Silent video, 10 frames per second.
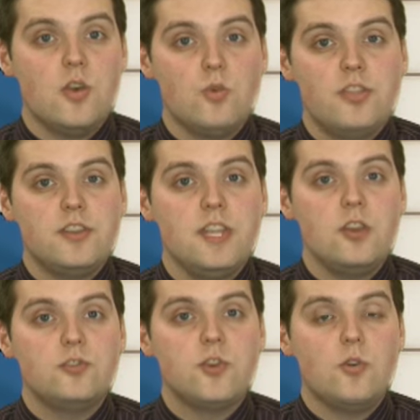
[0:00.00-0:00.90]
with the
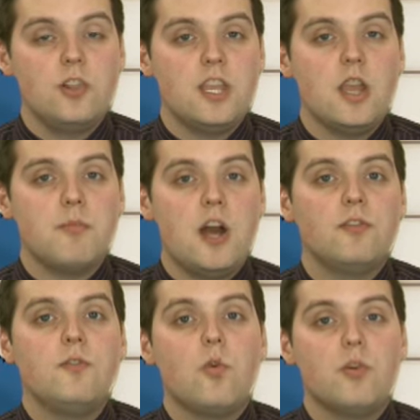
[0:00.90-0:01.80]
deal totaling
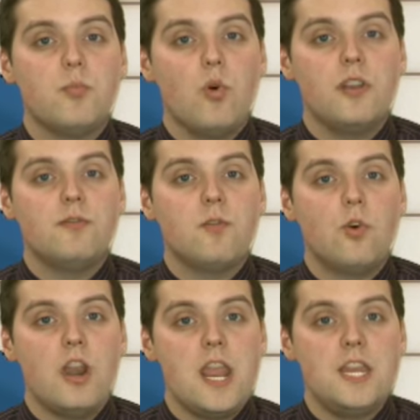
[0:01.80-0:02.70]
about
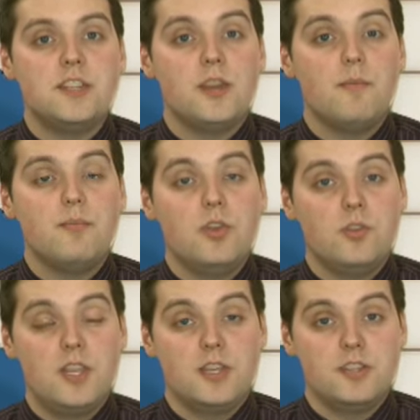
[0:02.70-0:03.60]
$4.48
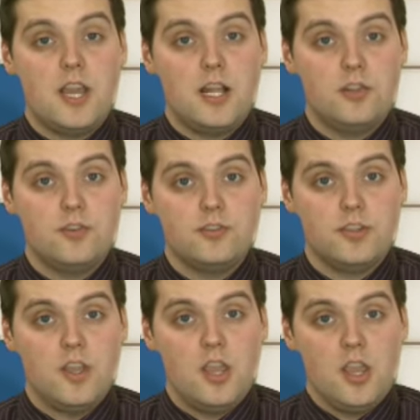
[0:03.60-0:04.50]
billion.
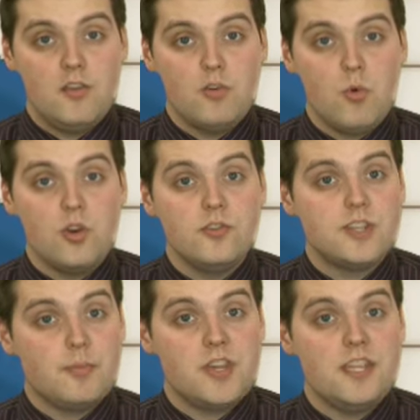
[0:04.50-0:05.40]
For more news
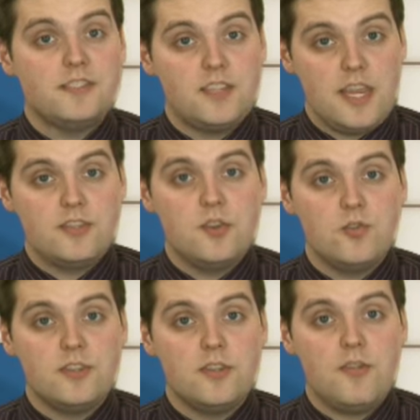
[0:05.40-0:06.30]
updates, stay
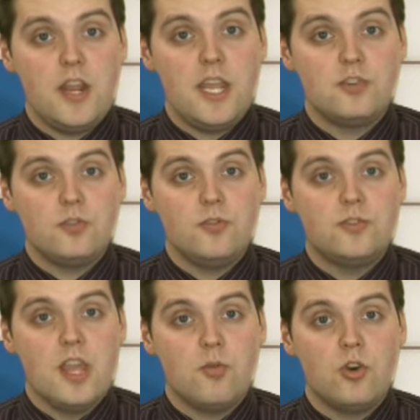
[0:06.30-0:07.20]
tuned to the Financial
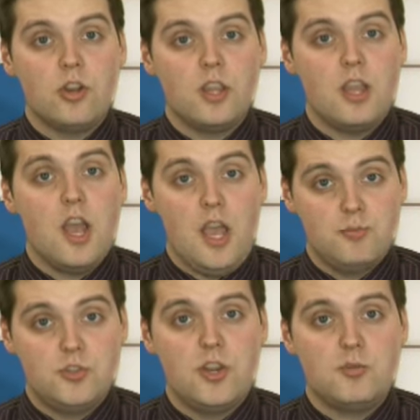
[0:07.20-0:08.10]
News Network.
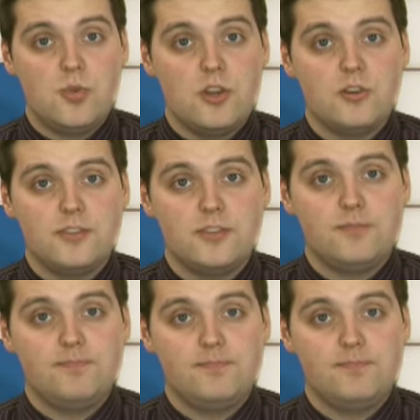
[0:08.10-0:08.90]
I'm Chuck Pierce.